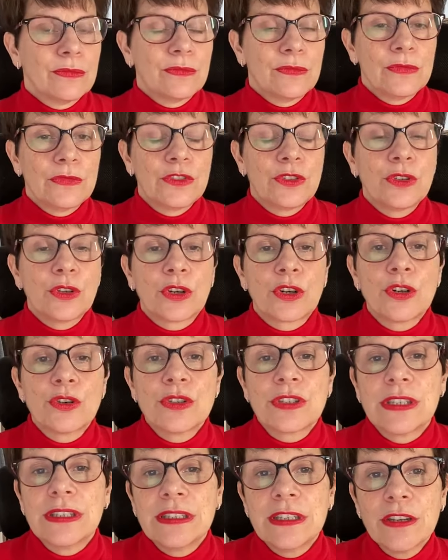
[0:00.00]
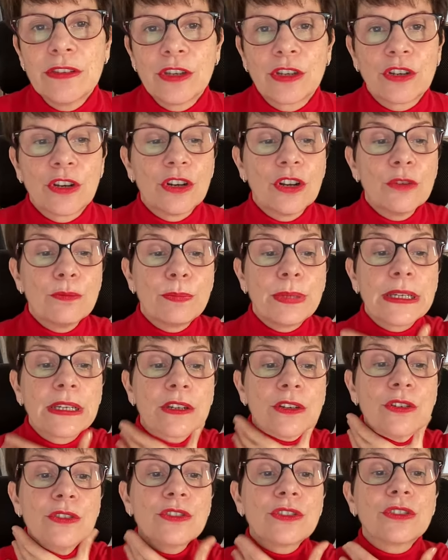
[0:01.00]
the clothes in the other color
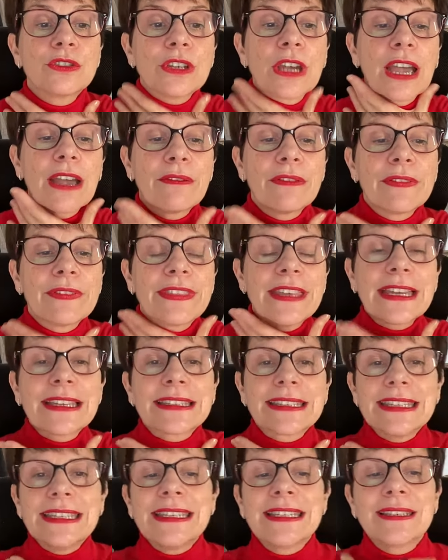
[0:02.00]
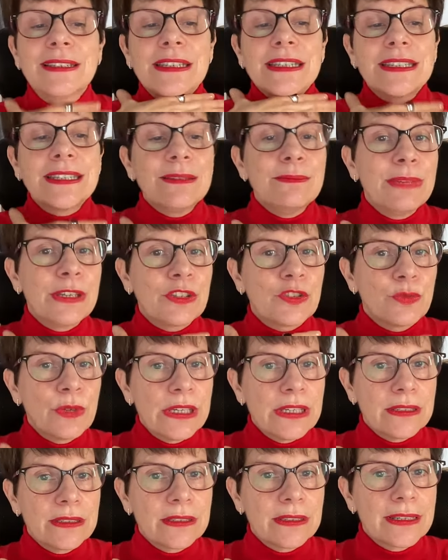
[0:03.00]
because you have that is is in
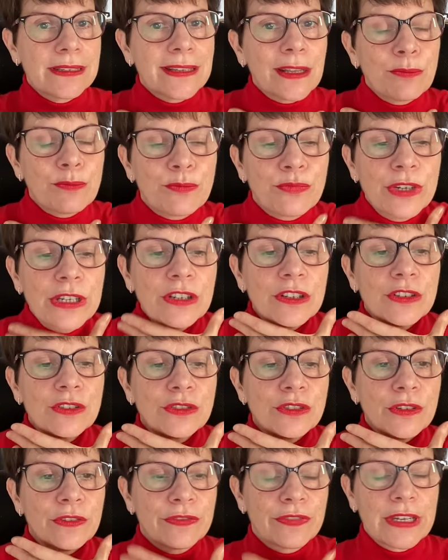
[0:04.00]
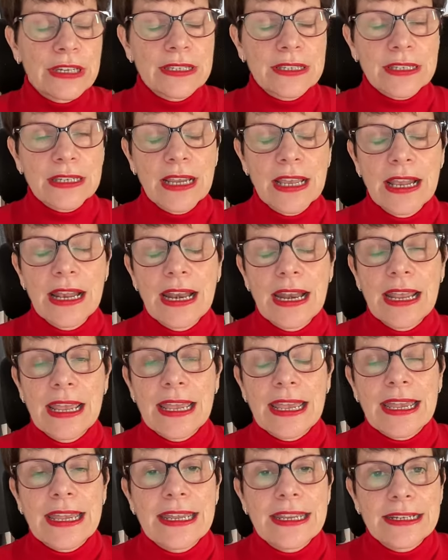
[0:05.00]
between and that bring color to your face,
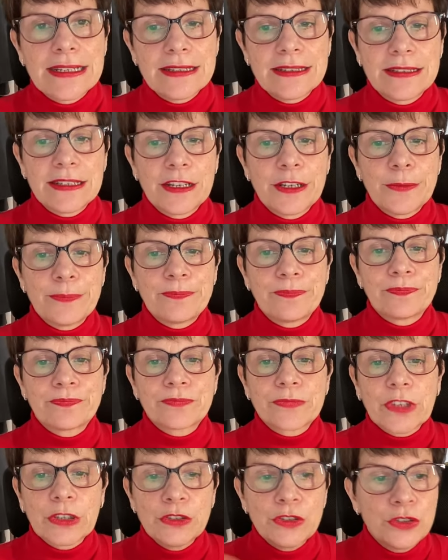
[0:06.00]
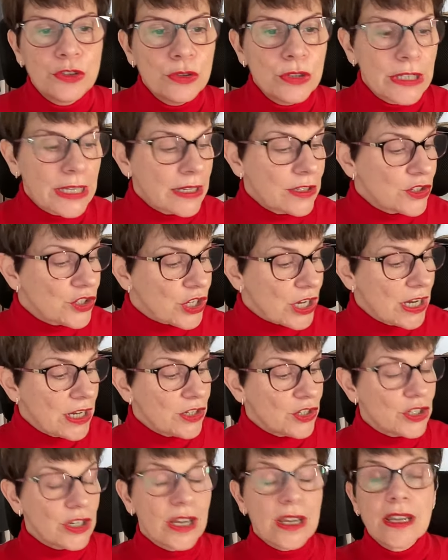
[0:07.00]
and um, you can
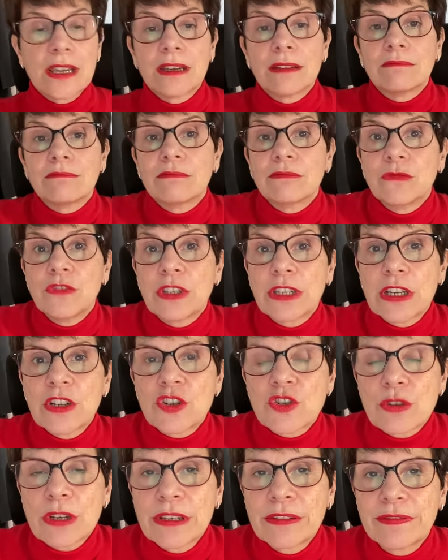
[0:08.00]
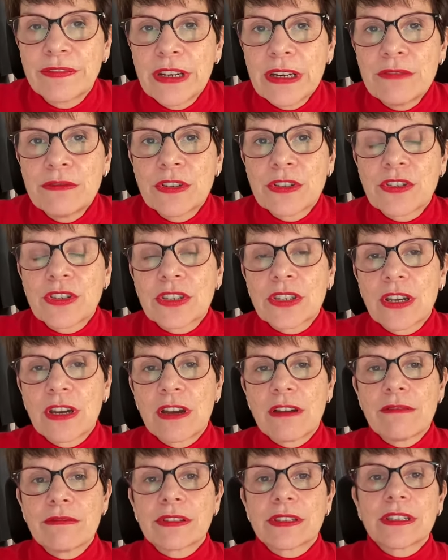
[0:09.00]
change. You can try various
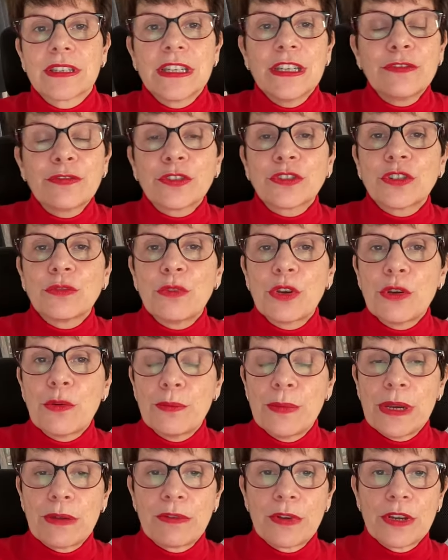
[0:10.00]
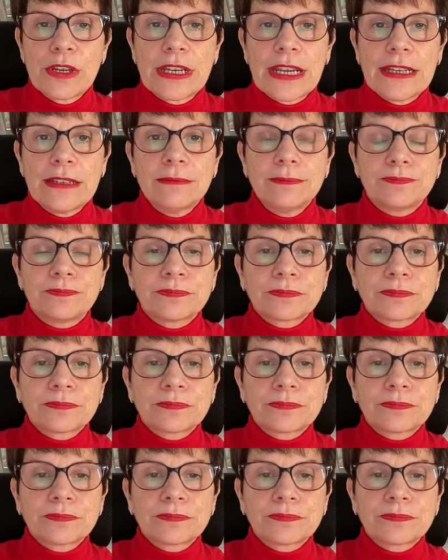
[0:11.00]
scarves in front of your mirror again